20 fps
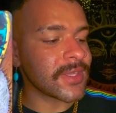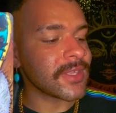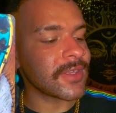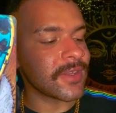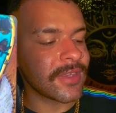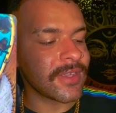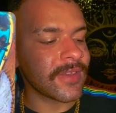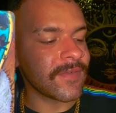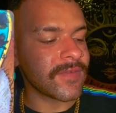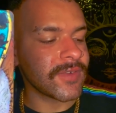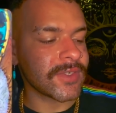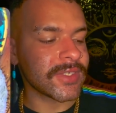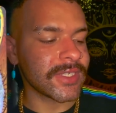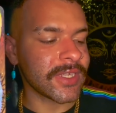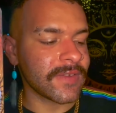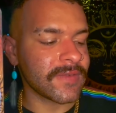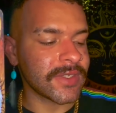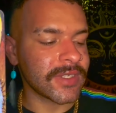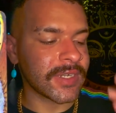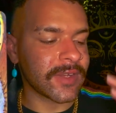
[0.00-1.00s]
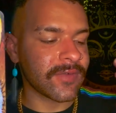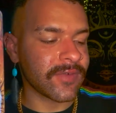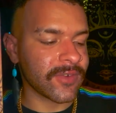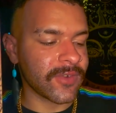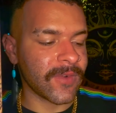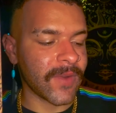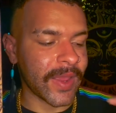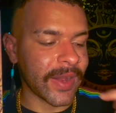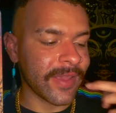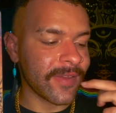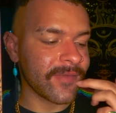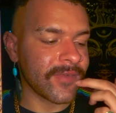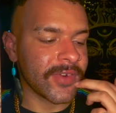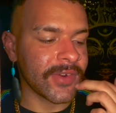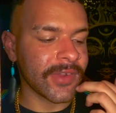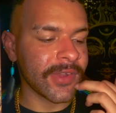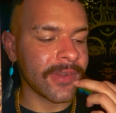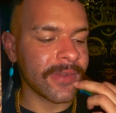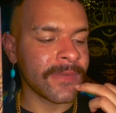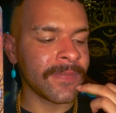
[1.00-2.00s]
yourselves enough credit,
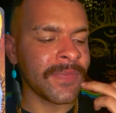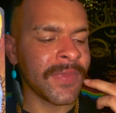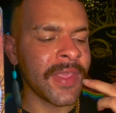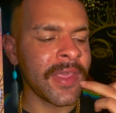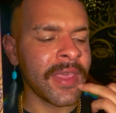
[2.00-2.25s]
Virgo.